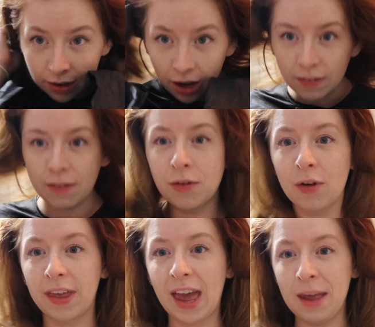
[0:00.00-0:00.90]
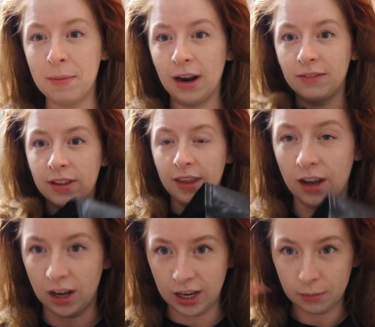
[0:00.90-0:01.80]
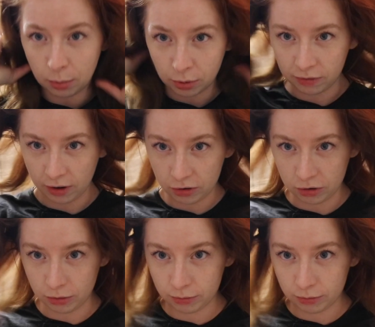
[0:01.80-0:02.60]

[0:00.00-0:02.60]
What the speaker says: I've even got the cape and everything. I am professional.